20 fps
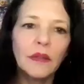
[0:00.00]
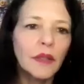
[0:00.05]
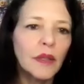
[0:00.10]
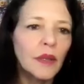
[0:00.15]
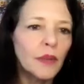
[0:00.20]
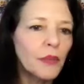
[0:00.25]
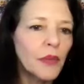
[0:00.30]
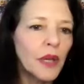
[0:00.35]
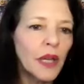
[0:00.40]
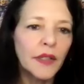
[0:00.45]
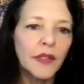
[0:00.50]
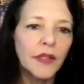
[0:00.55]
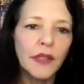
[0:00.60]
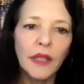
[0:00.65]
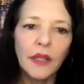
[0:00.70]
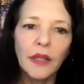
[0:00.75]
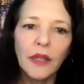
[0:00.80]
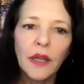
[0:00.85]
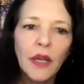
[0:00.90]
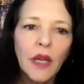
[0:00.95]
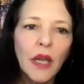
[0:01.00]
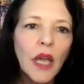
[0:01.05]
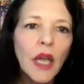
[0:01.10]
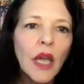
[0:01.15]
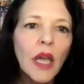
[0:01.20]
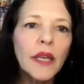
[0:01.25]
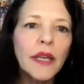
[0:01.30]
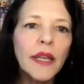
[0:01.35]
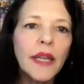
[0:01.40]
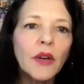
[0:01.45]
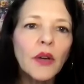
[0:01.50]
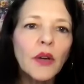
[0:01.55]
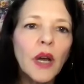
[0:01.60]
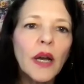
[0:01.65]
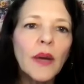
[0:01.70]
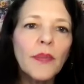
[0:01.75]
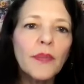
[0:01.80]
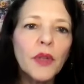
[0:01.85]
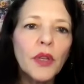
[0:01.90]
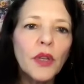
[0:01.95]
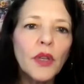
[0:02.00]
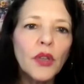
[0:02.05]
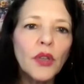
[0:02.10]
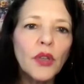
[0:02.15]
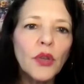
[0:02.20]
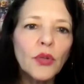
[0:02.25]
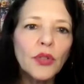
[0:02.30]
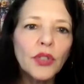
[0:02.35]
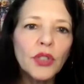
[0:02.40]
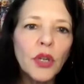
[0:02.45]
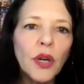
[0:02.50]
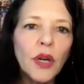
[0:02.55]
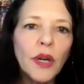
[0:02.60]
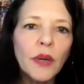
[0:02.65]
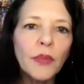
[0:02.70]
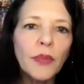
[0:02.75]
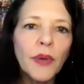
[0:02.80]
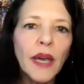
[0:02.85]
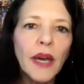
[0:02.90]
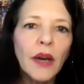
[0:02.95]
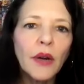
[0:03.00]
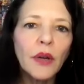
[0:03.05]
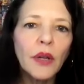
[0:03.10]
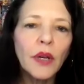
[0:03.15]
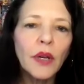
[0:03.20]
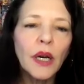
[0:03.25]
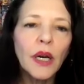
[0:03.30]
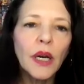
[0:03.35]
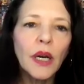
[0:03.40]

Amazing. Now, you talk about,